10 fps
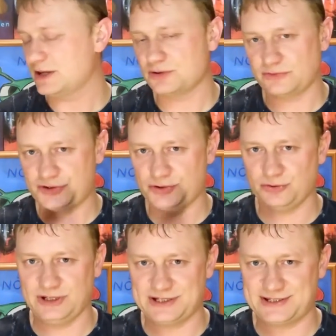sort of
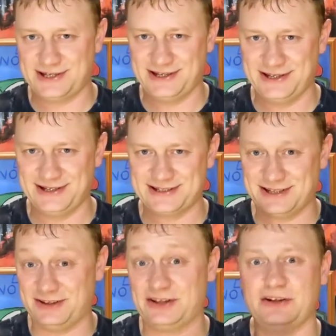short list,
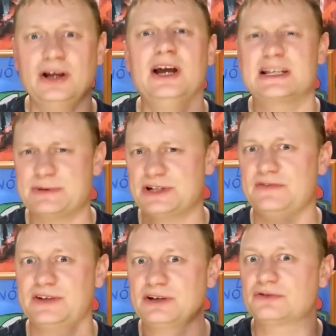so that they don't,
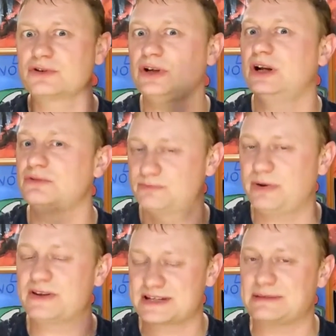especially if they don't, you know,
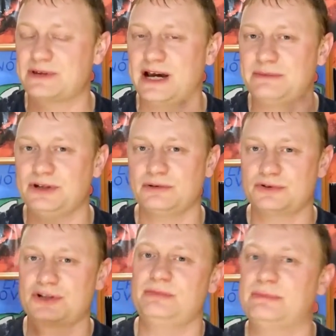buy the same game. You don't
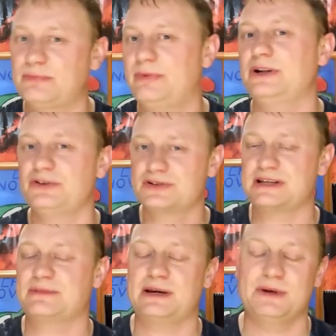want two people buying the
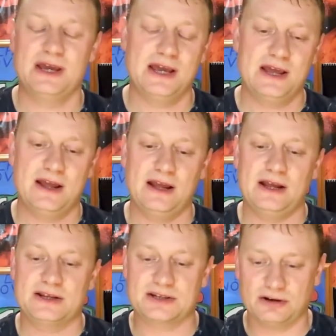same game.
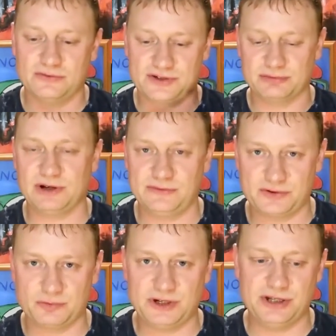So obviously I'm going
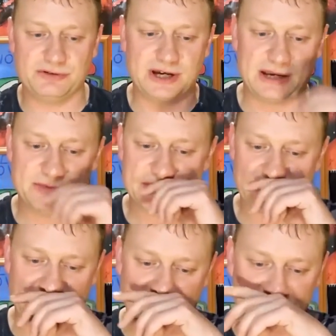for the Wii U
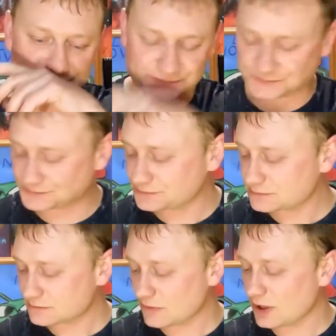games, so
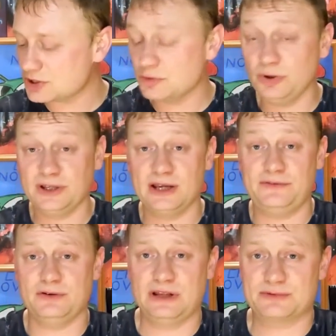I want to get
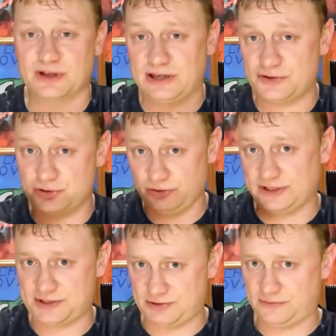a few of them, so I gave
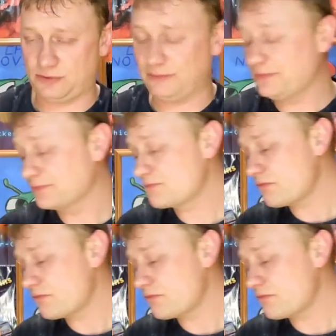shortlists to everyone.